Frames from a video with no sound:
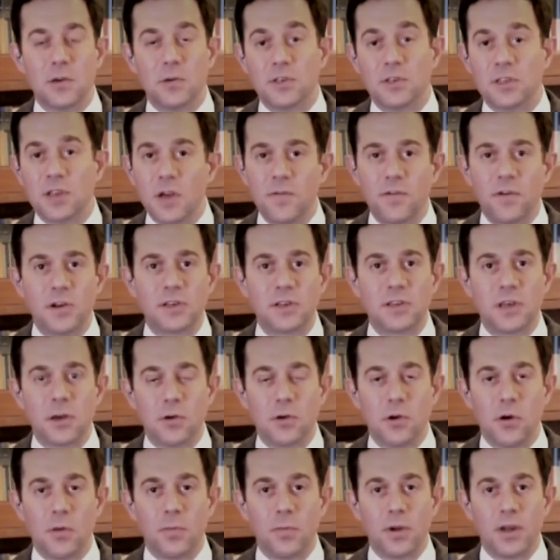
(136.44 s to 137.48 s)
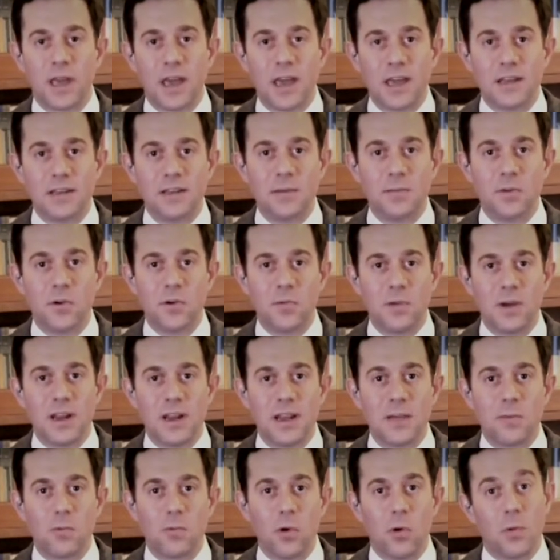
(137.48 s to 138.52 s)
So far, so complicated. But
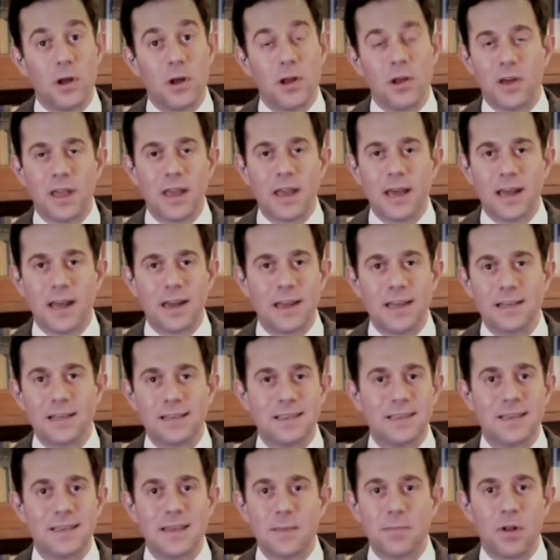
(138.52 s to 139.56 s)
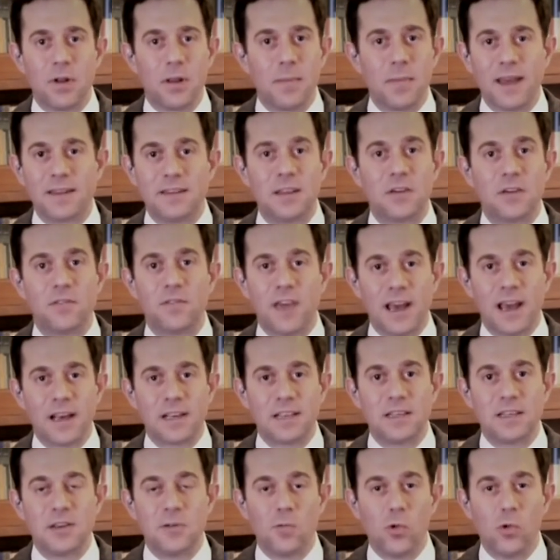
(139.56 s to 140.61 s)
really, what we're looking at is diplomatic
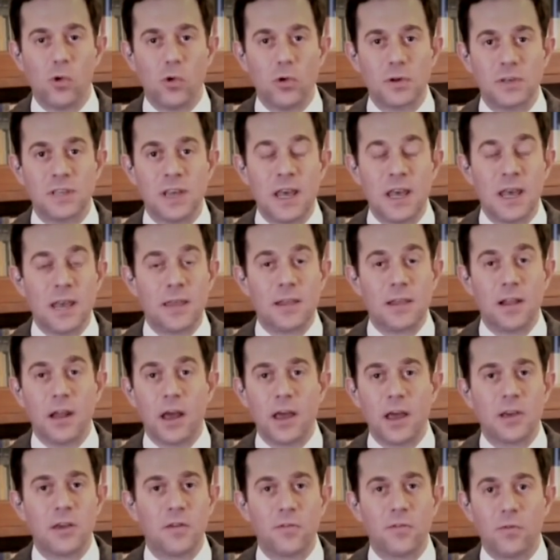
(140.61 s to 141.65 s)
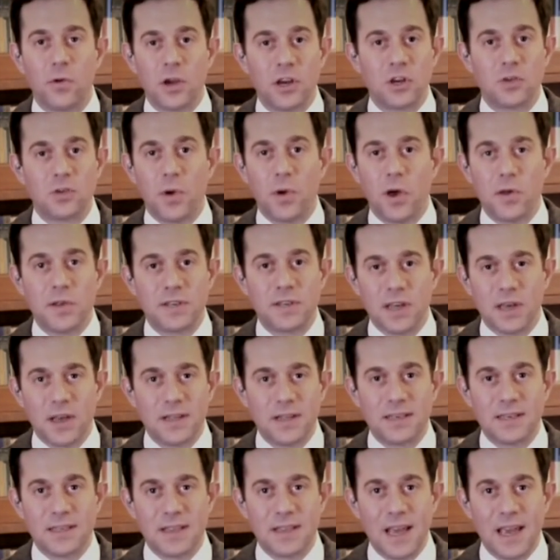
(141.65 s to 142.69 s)
vaccine wars, the like of which both
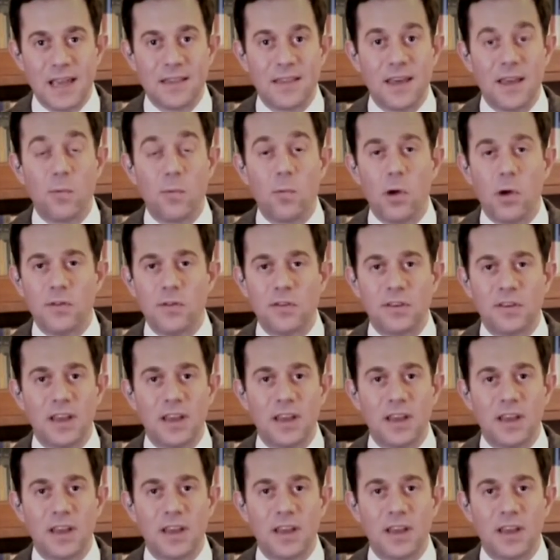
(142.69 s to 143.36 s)
sides say they won't